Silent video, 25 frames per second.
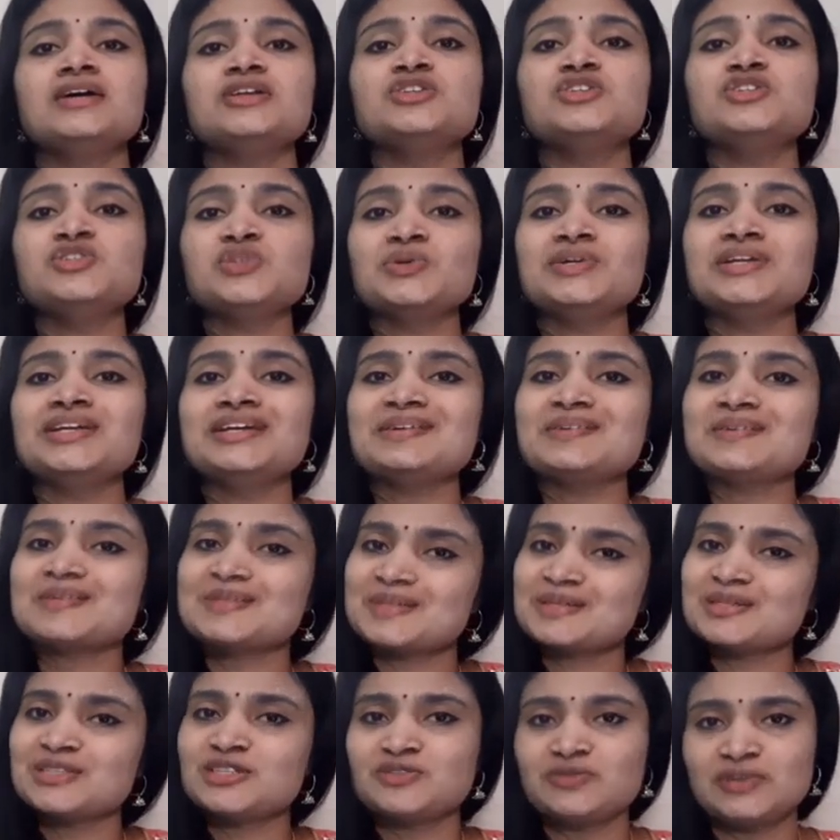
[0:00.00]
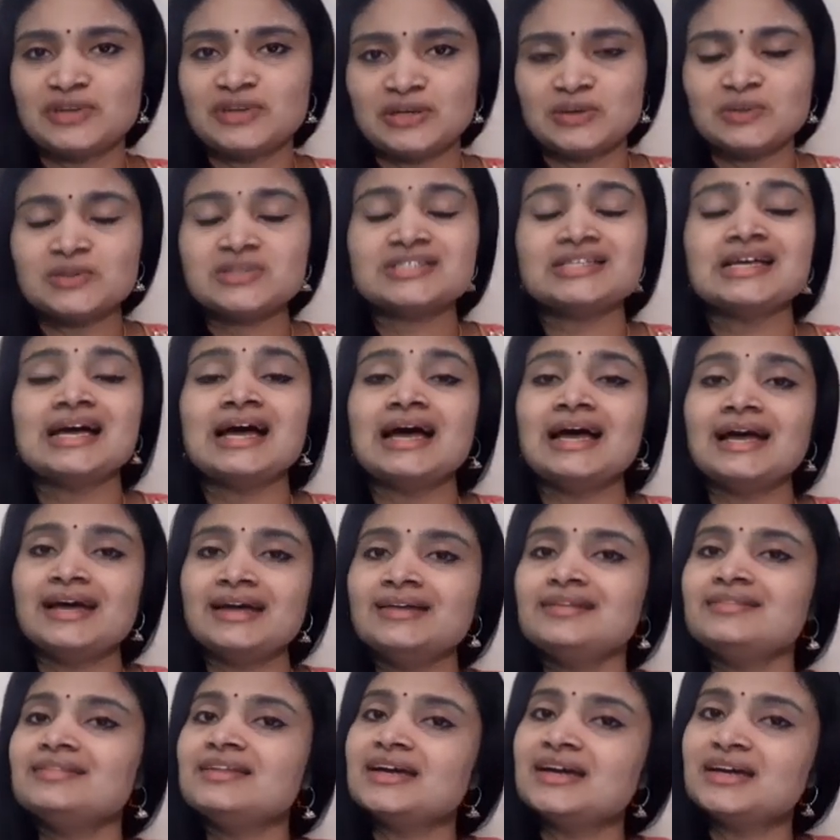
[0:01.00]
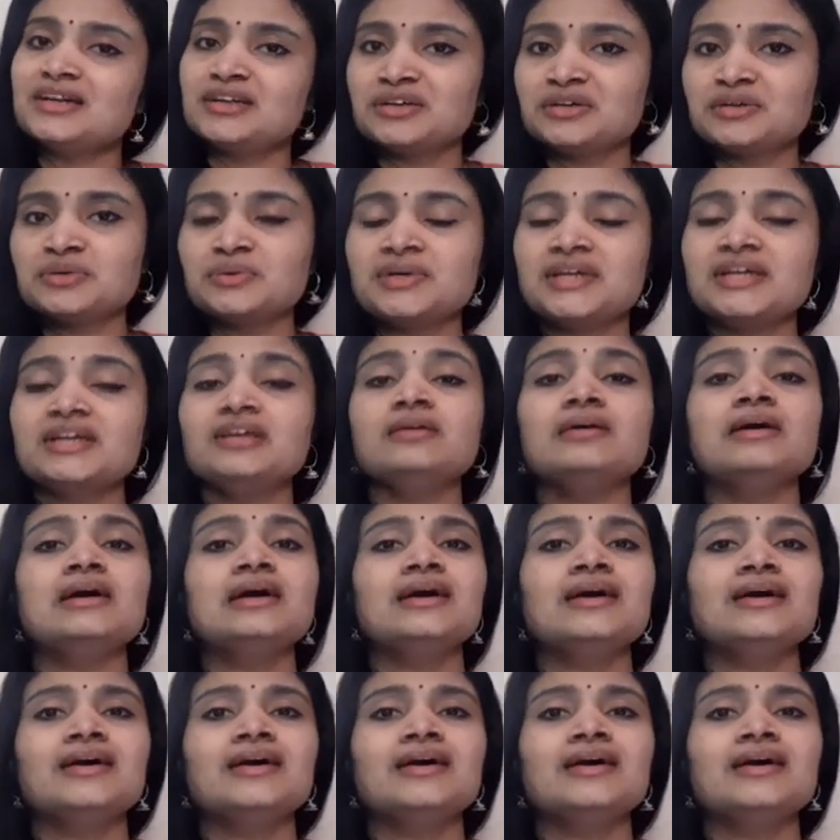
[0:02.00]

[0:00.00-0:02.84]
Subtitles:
junior research fellows, and they are recruiting